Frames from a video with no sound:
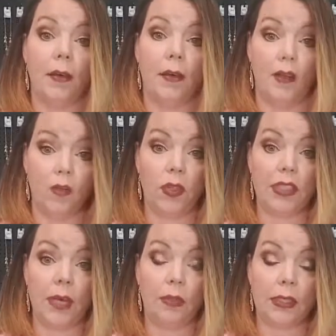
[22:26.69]
everyone's
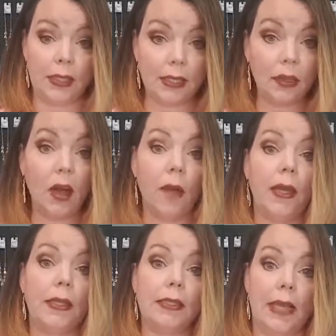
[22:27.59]
able to see the
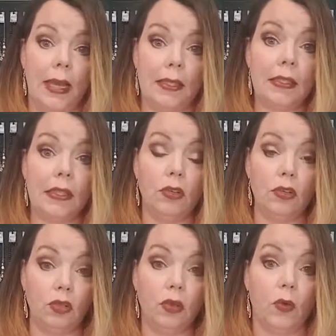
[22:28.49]
comments and see your
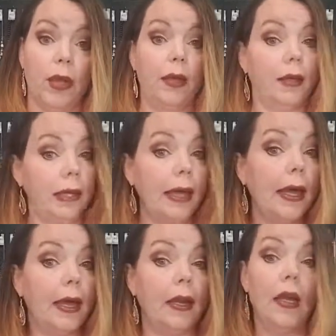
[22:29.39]
jewelry.
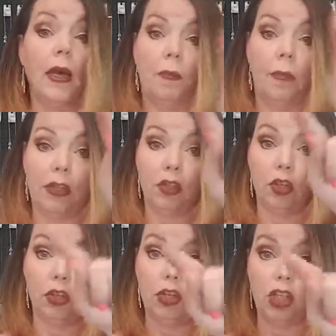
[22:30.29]
Again, make sure
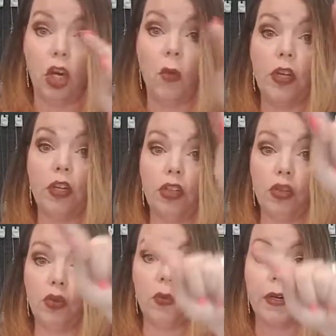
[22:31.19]
you're showing your
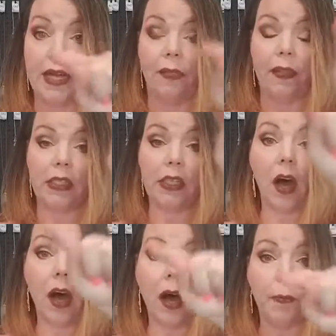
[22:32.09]
jewelry at the
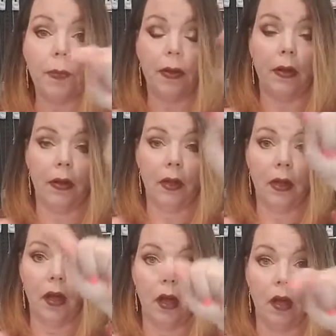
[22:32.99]
top
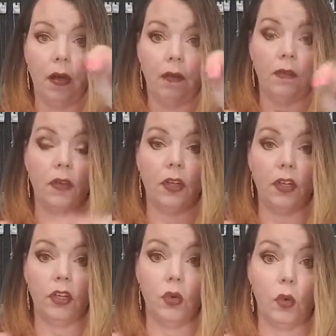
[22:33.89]
of
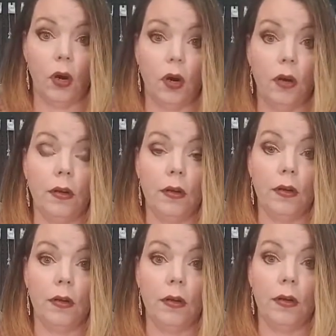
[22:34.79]
your
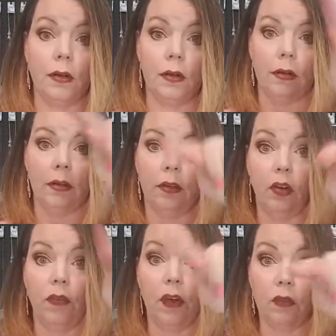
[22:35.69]

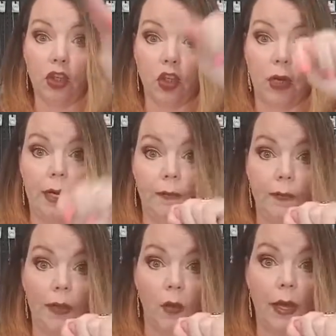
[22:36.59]
phone screen,
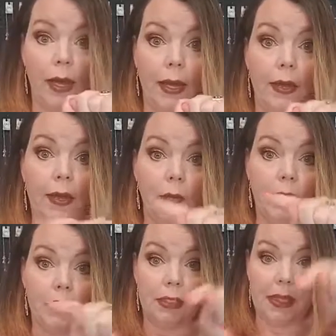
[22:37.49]
okay?
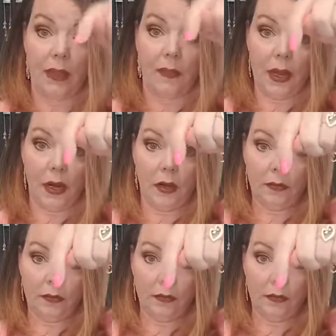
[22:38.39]
Because down there,